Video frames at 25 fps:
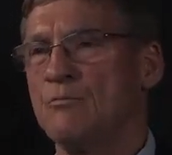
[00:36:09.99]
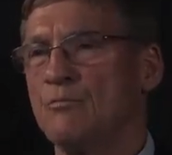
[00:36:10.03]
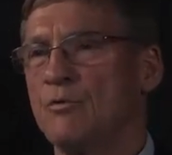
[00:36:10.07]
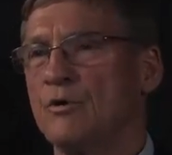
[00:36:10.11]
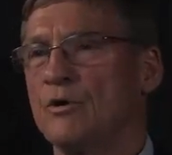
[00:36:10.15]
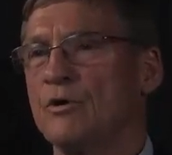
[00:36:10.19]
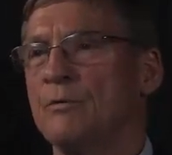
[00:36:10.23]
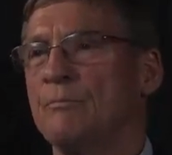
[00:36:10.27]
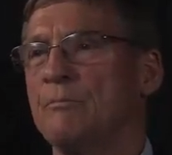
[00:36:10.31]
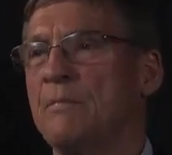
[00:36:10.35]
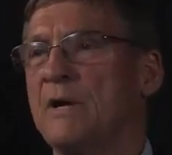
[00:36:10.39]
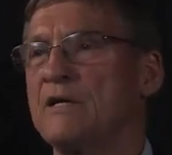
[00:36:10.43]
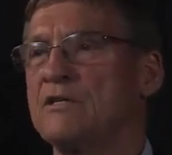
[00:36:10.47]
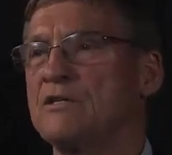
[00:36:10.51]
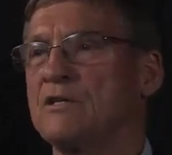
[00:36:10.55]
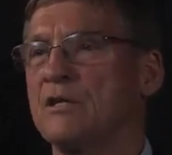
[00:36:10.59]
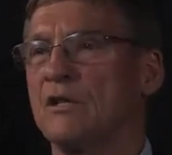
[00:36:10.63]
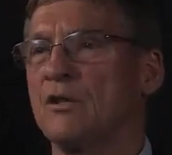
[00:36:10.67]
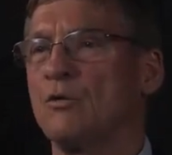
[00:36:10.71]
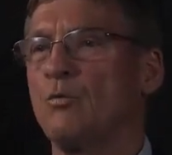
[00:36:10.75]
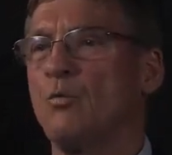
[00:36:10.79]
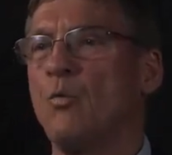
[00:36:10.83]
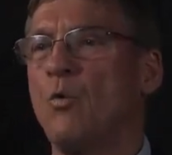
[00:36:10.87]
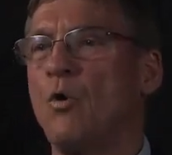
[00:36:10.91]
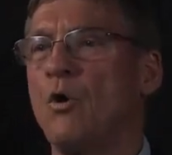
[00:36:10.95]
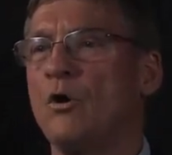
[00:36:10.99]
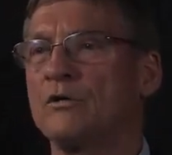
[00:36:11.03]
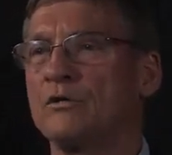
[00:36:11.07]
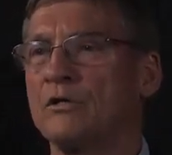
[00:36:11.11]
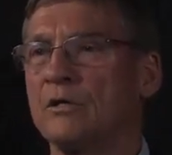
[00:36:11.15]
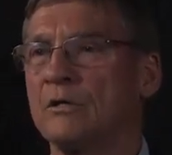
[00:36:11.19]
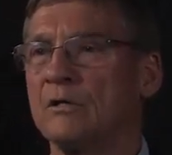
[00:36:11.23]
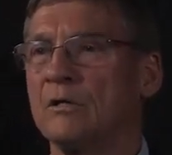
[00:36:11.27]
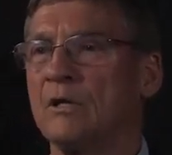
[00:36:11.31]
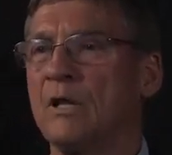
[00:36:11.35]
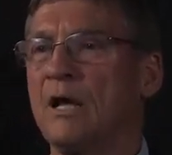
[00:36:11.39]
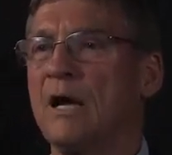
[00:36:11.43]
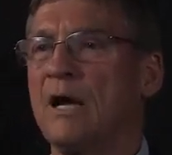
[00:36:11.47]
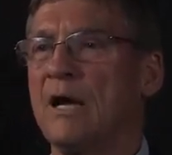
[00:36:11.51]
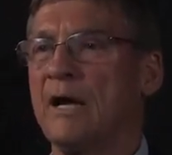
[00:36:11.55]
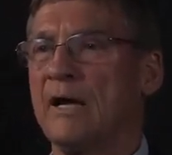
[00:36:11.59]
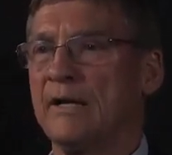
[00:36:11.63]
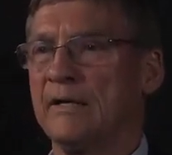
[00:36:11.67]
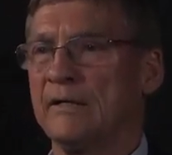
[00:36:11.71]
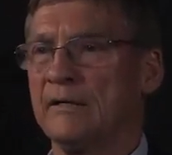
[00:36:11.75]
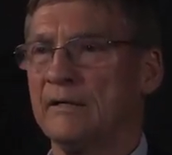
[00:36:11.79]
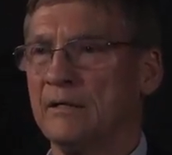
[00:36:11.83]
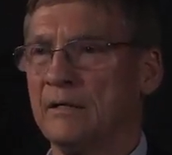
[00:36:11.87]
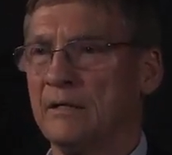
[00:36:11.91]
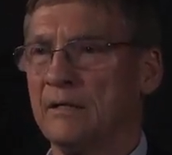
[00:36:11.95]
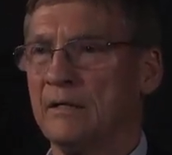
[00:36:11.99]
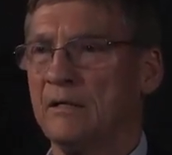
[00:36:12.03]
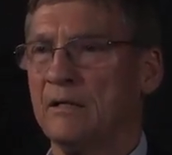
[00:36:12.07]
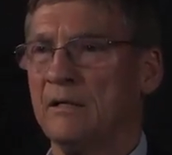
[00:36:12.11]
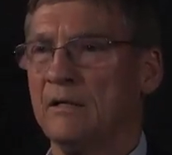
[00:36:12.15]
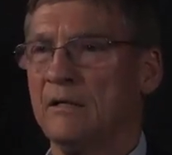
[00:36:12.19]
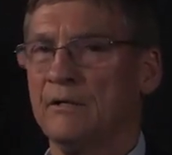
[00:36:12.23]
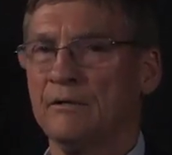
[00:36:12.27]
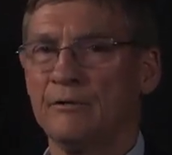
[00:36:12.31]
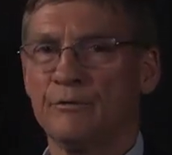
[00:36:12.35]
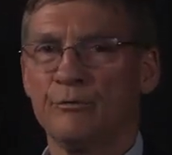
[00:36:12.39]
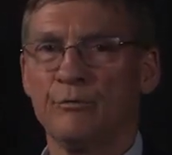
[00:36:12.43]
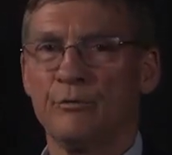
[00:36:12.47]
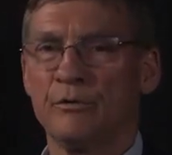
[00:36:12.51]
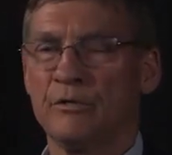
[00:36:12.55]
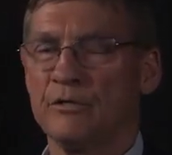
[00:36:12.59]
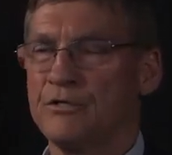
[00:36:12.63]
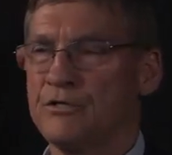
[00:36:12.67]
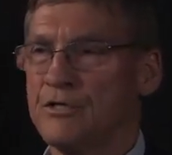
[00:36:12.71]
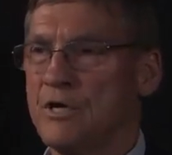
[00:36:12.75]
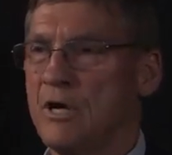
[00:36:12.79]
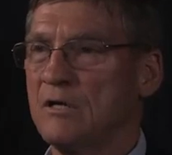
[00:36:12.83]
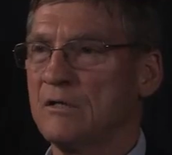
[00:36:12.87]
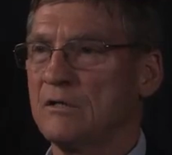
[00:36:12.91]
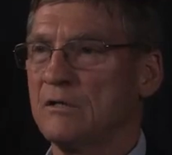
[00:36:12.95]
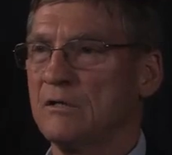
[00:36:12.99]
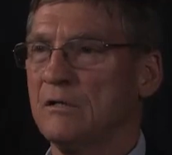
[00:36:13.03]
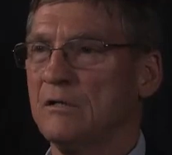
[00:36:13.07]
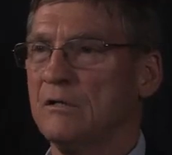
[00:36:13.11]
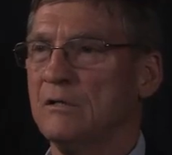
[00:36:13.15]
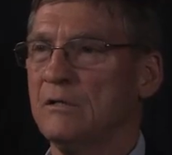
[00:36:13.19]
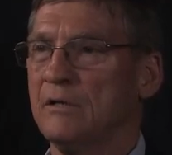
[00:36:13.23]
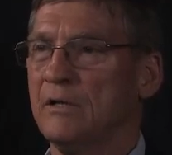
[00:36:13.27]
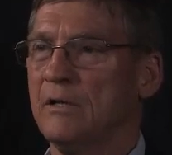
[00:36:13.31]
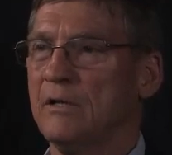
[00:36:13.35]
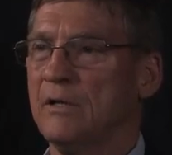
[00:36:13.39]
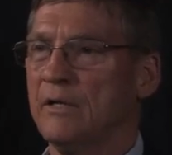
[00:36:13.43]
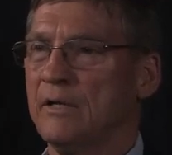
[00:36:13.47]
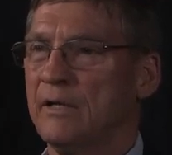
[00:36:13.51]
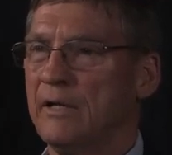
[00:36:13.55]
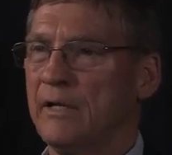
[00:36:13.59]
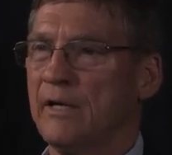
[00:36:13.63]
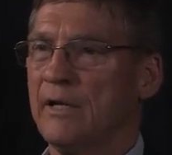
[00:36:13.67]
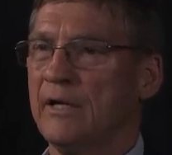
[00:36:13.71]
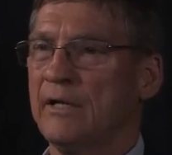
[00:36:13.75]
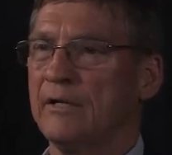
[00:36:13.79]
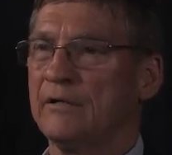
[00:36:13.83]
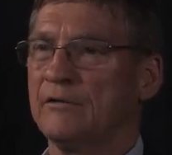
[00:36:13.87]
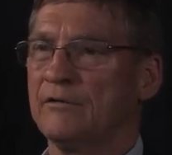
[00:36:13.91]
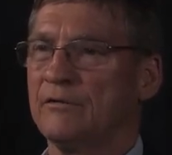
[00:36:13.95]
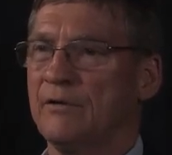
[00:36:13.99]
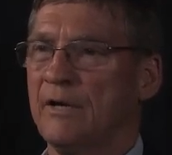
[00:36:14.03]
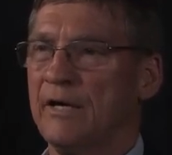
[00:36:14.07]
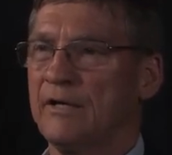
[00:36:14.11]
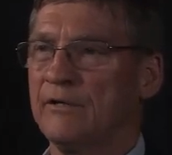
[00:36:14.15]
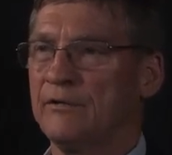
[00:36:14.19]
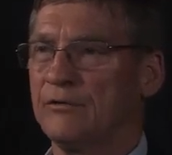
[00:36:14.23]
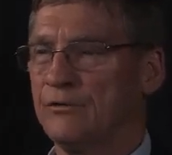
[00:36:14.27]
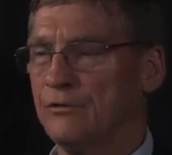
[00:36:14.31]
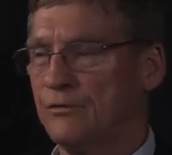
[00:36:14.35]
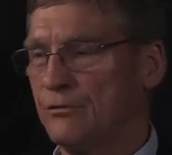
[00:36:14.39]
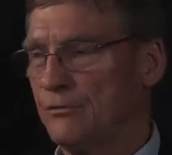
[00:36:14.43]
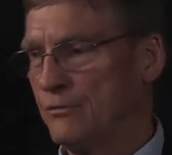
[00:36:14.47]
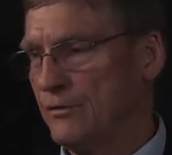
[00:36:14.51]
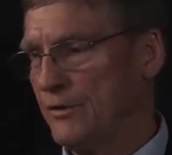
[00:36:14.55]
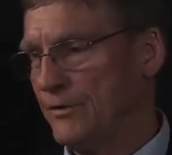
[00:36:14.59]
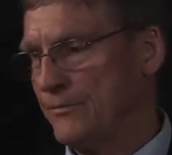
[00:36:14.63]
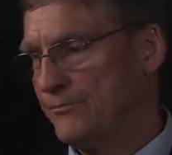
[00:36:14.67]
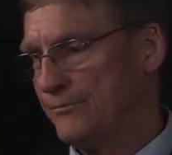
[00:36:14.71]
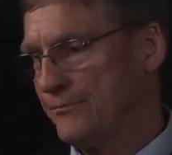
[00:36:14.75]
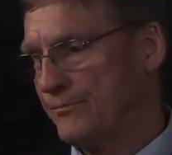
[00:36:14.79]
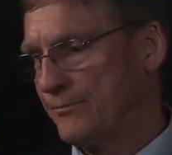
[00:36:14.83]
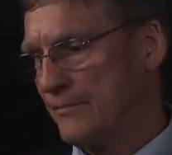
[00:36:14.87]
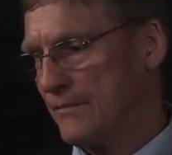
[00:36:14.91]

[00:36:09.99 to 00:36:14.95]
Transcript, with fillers: where you basically walked in line through the jungle and tried to